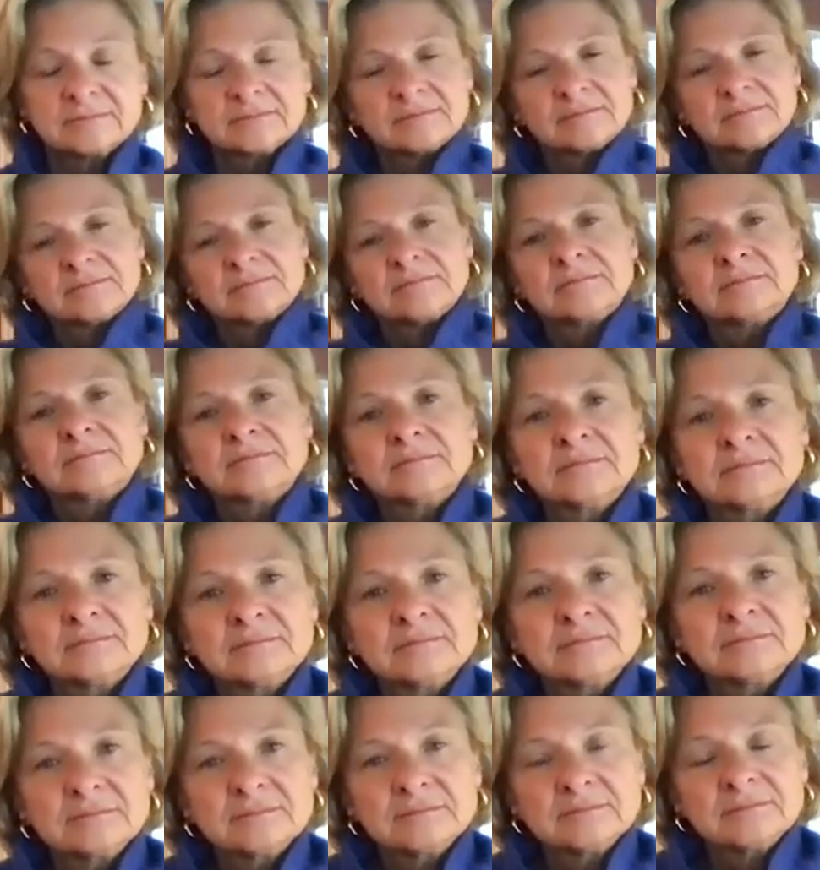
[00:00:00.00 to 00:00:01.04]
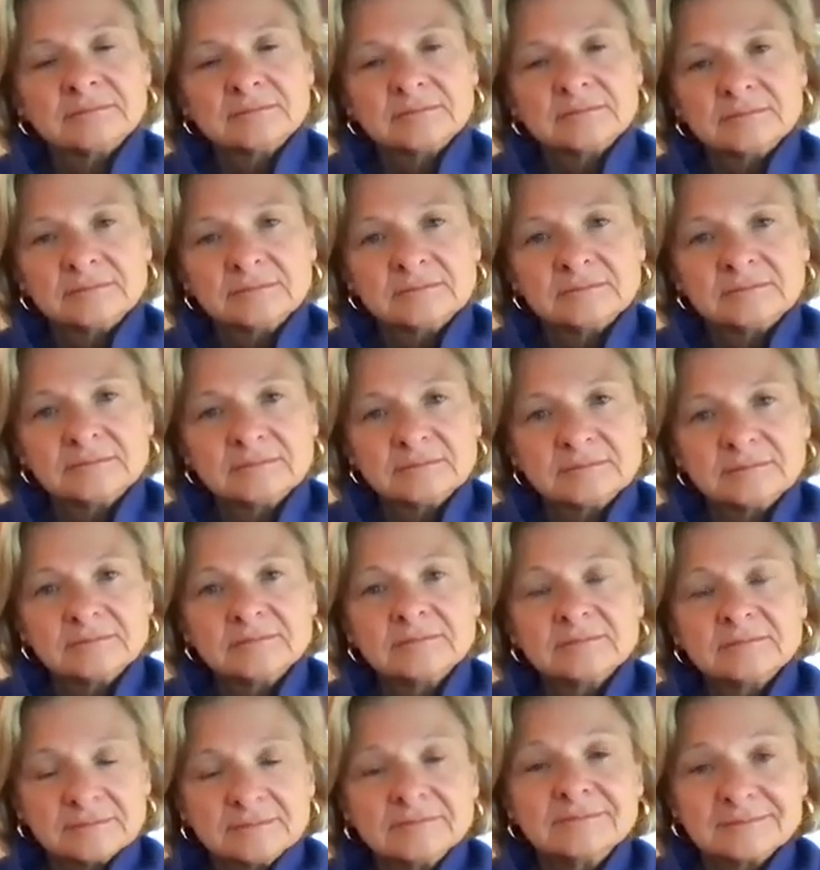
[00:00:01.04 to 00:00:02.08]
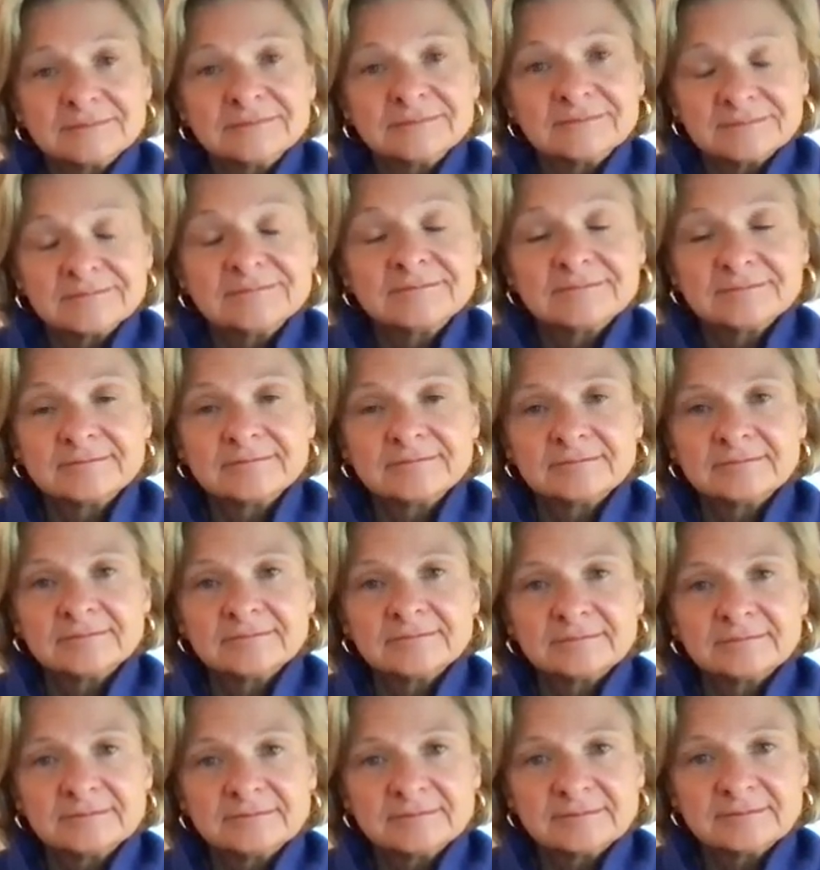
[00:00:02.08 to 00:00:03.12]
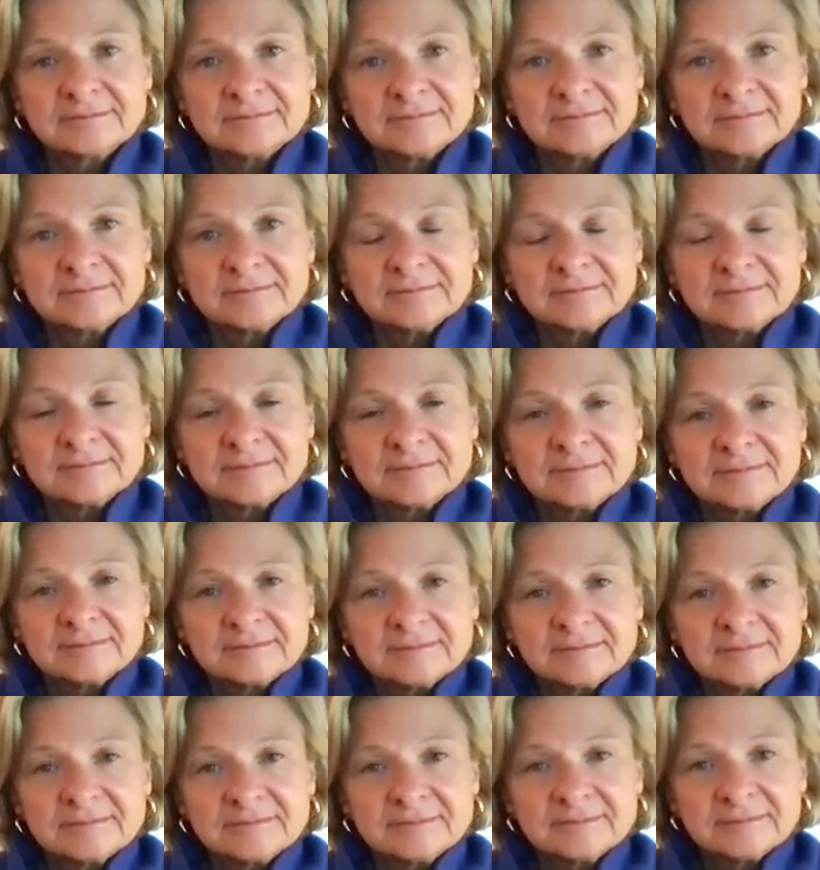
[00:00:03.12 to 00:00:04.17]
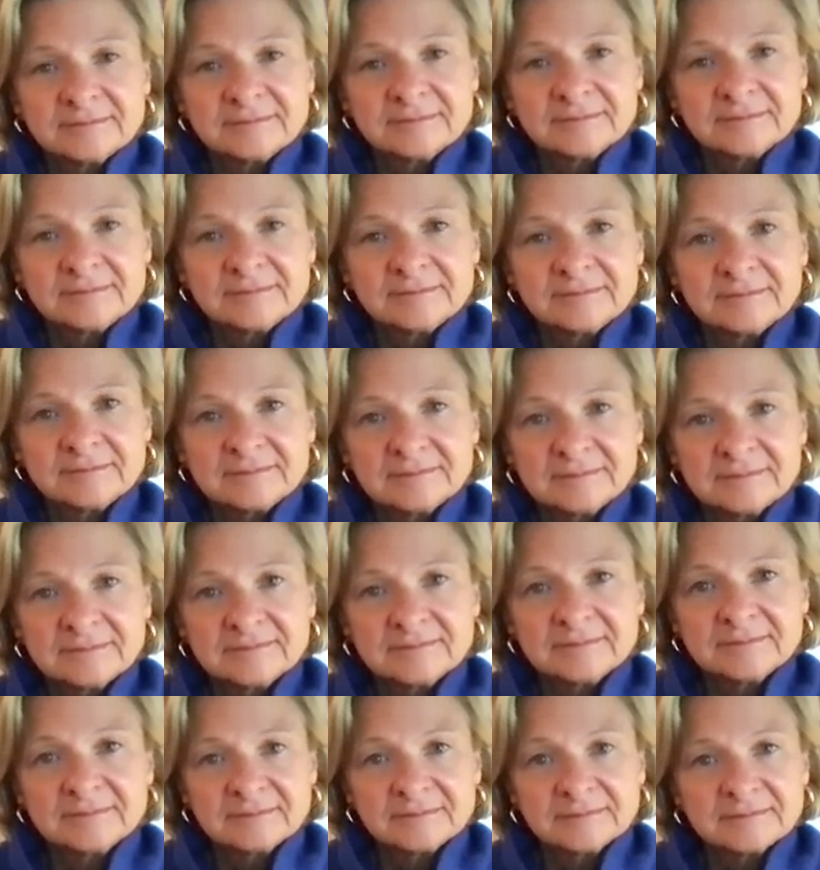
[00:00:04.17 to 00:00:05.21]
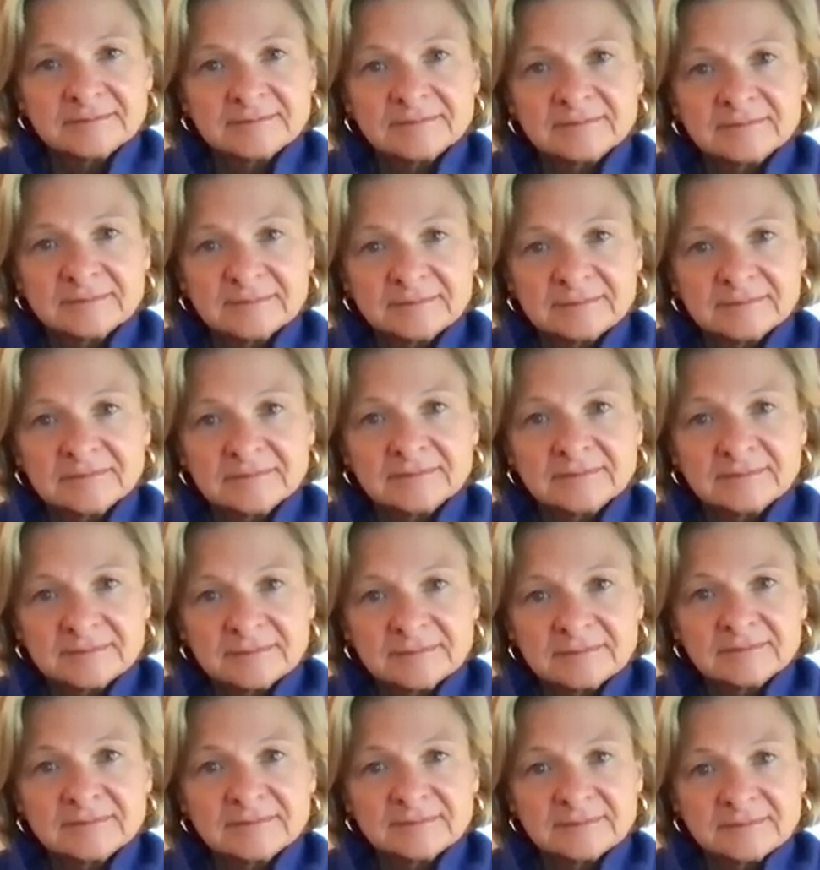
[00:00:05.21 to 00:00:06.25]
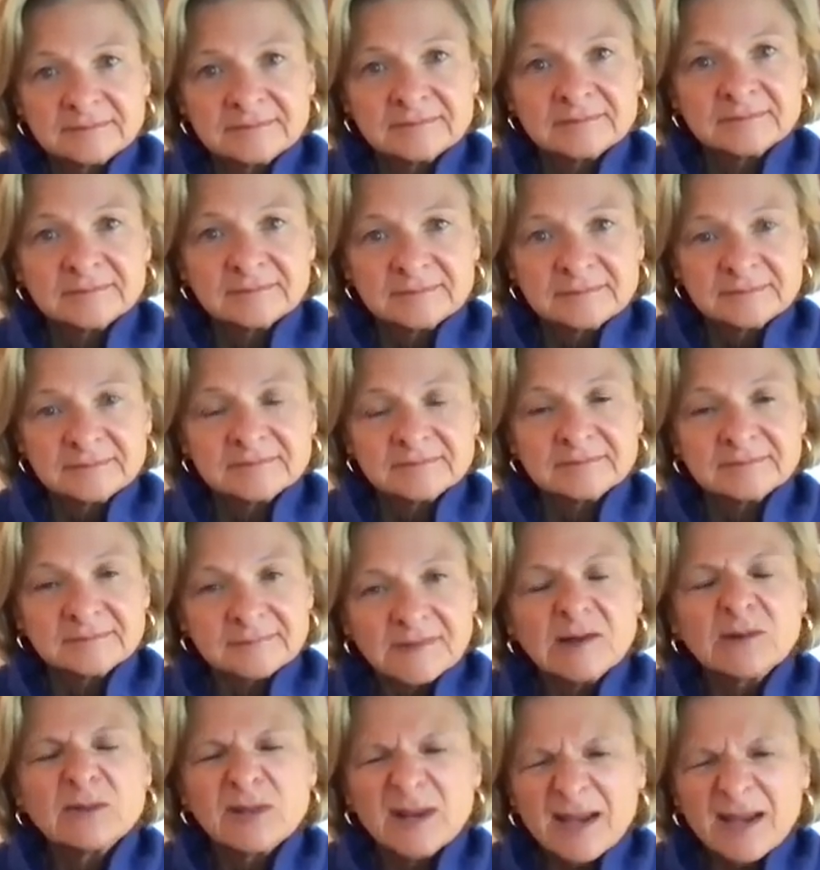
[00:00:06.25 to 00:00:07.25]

things into his own hands, and he really starts to look at justice as something he needs to do for his family. And what an